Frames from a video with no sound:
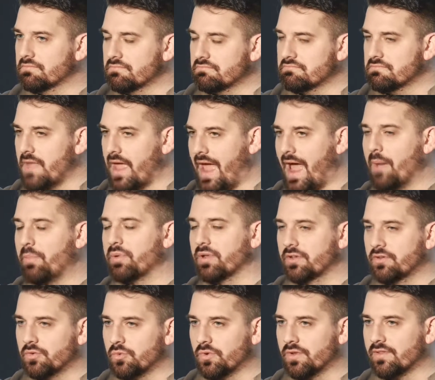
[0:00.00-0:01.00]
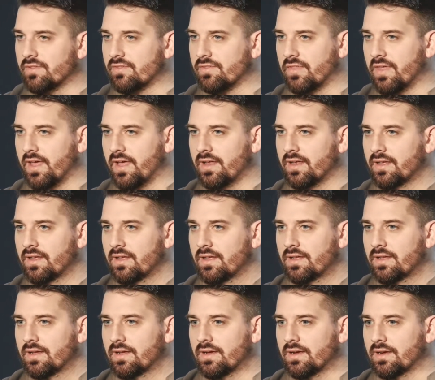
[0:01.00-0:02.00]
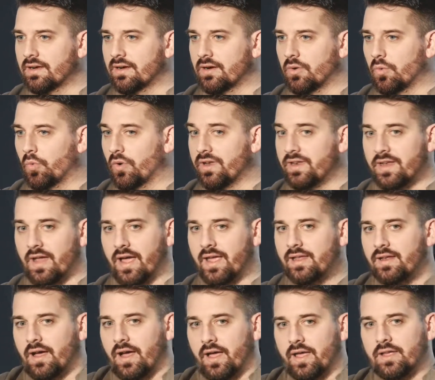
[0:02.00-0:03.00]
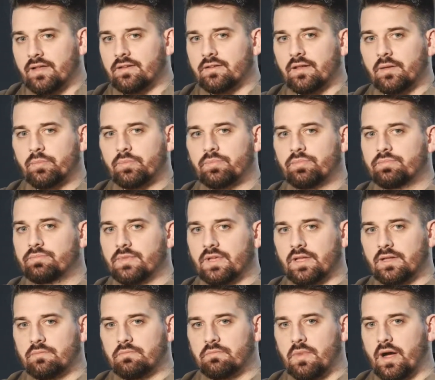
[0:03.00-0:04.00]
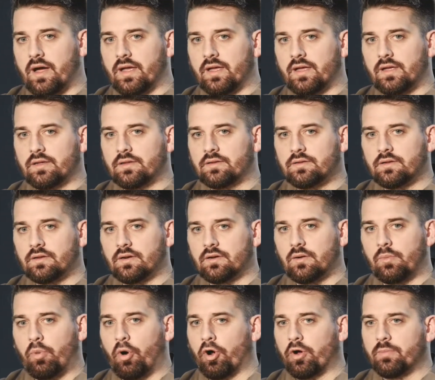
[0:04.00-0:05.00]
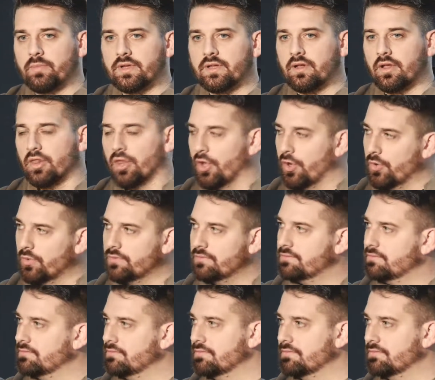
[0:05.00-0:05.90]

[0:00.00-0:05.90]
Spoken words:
happened was that one night I ended up in my apartment alone.